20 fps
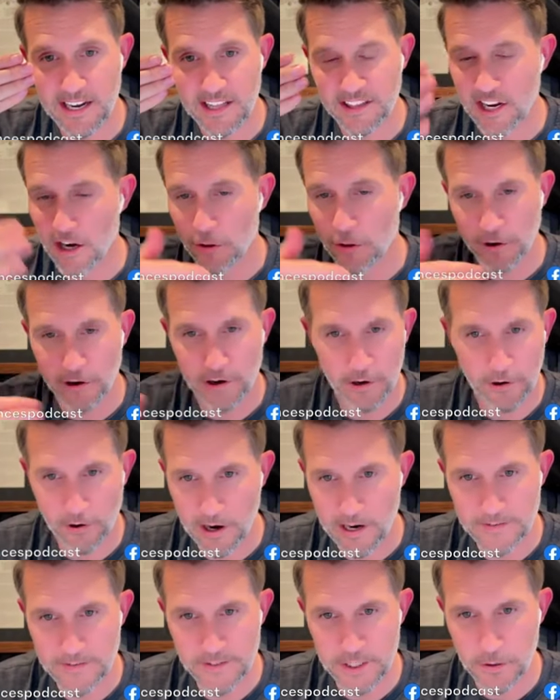And the other
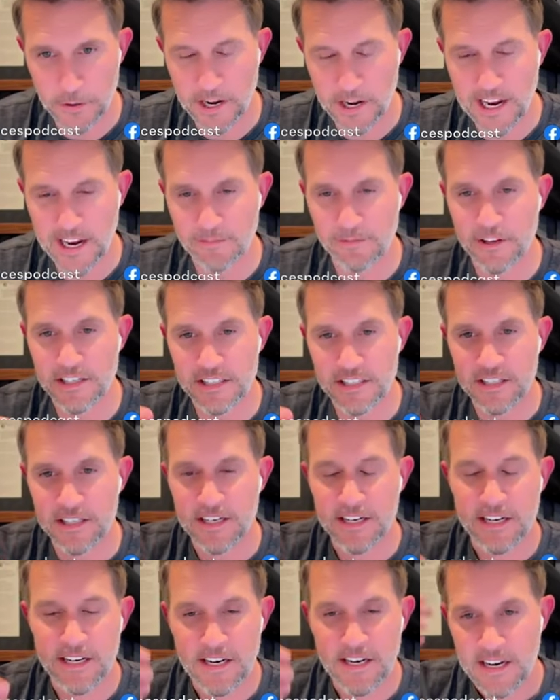aircrafts don't have this,
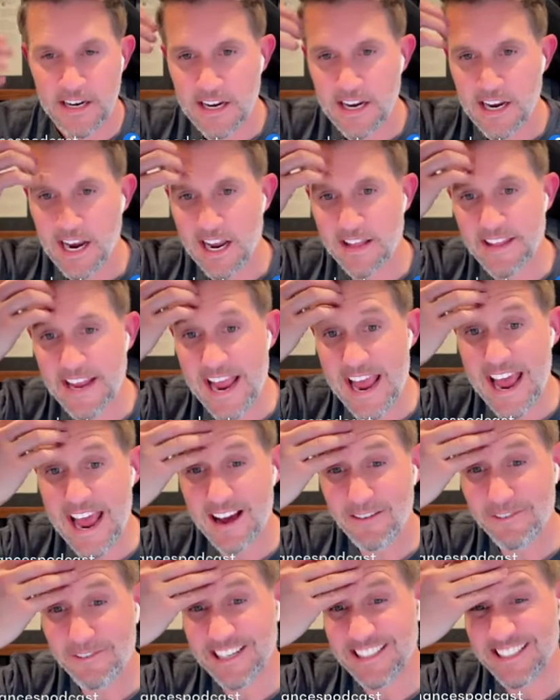and they
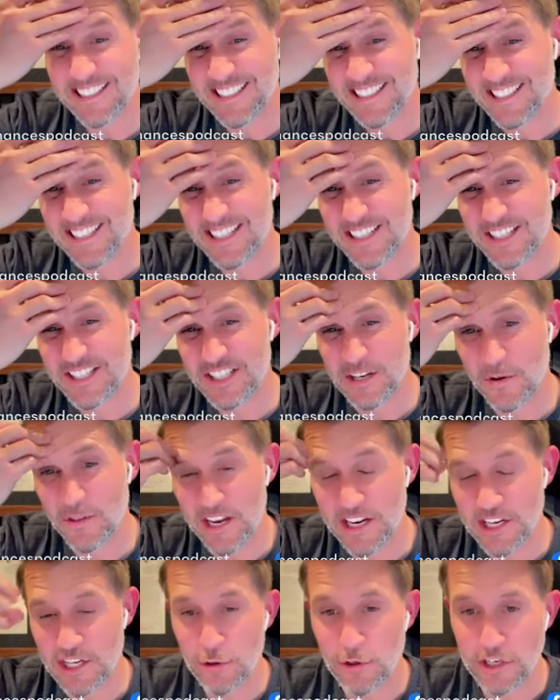have it so
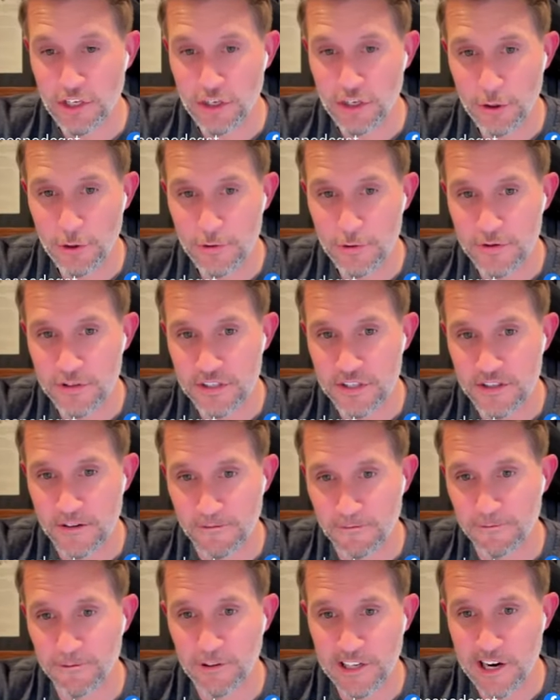that you can use the
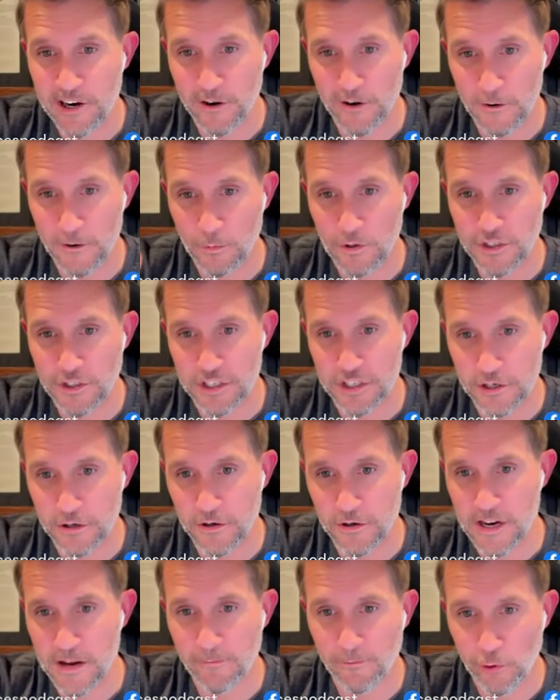FLIR, which is
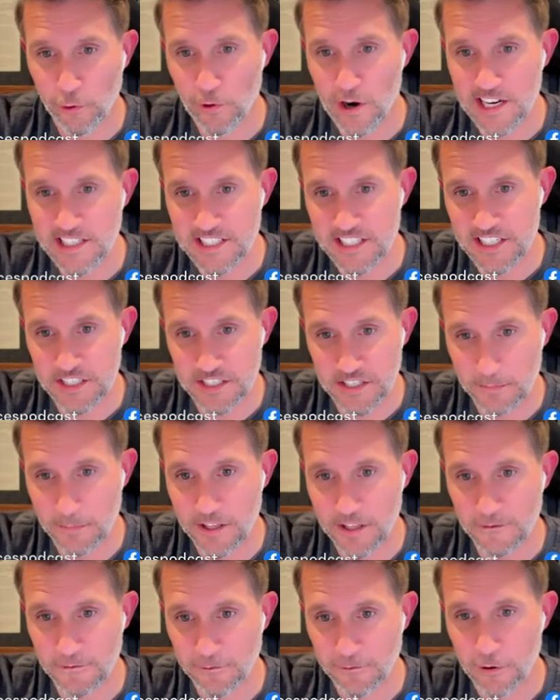your infrared system
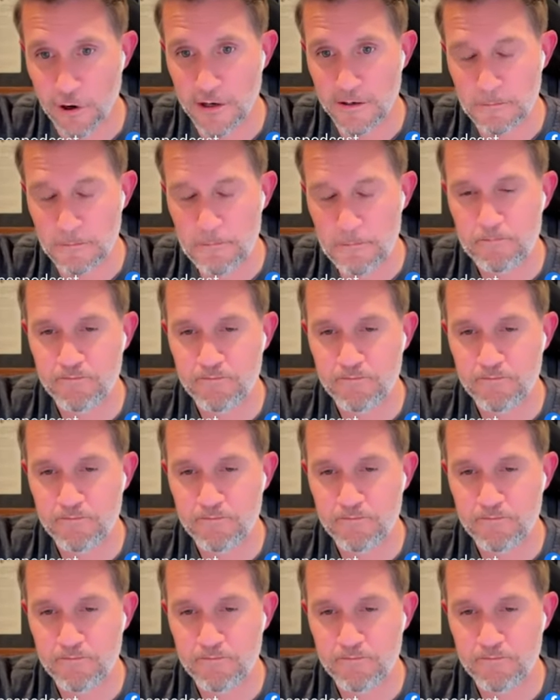on the front,